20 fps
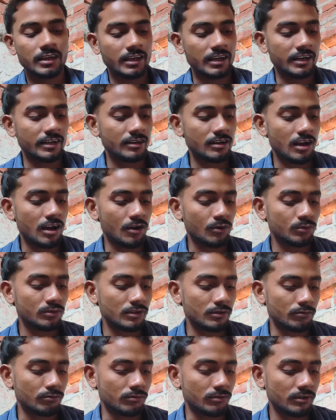and how
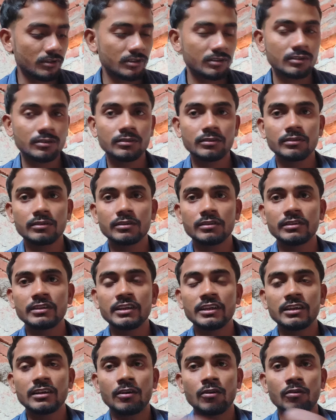the work
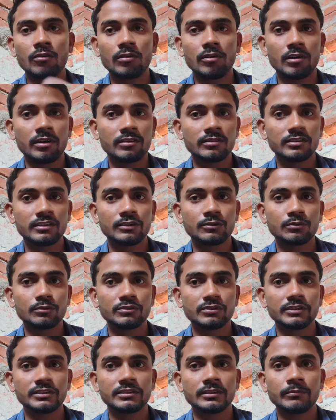they all are
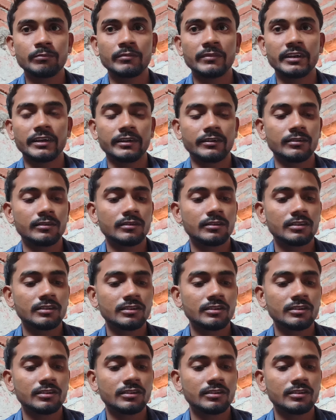ecosystem made.